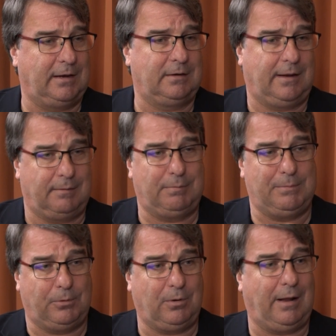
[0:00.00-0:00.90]
and and
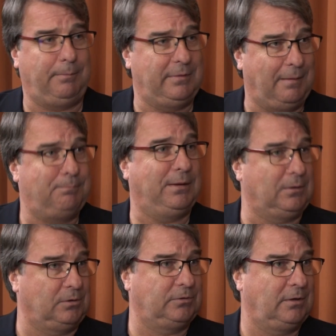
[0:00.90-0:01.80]
people who are helping them
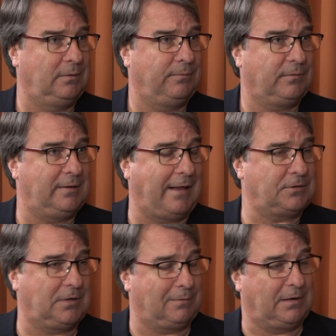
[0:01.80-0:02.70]
build? the
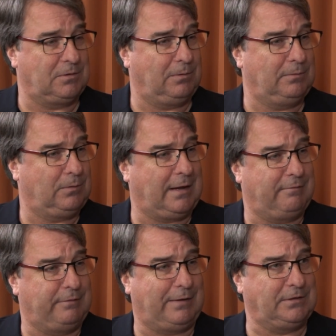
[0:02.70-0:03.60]
next generation? What, what
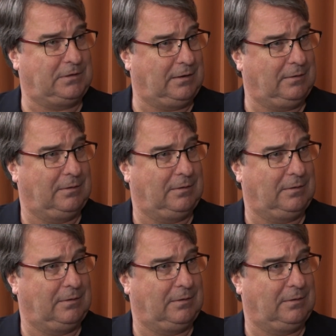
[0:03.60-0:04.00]
kind of advice? Well, I think it's